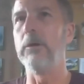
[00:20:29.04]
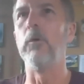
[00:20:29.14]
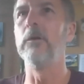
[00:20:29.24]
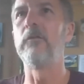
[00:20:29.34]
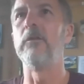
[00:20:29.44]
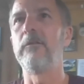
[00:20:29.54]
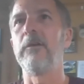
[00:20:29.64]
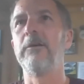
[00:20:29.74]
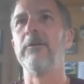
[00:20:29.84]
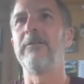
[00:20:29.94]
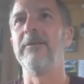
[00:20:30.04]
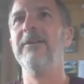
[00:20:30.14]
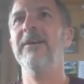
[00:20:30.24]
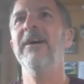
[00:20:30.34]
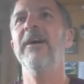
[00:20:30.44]
wants
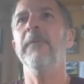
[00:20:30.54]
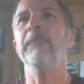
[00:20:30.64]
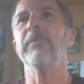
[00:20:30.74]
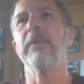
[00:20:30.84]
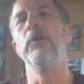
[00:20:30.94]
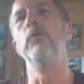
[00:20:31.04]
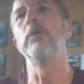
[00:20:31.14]
integrity. You